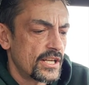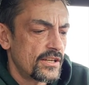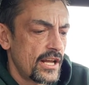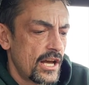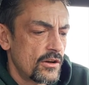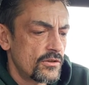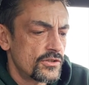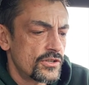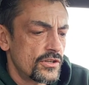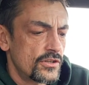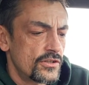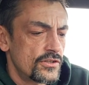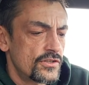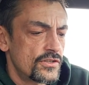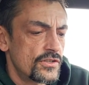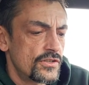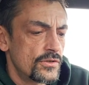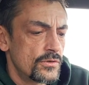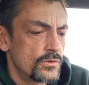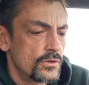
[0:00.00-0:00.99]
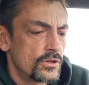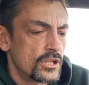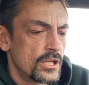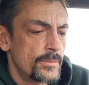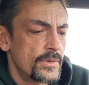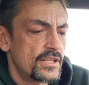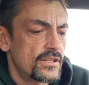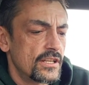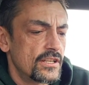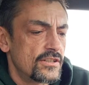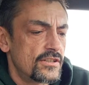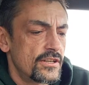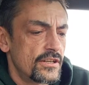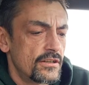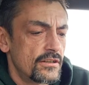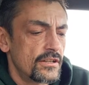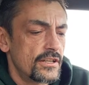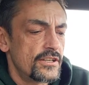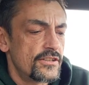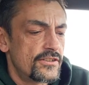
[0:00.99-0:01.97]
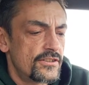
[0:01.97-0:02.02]
downturns to limit
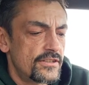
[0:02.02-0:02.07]
the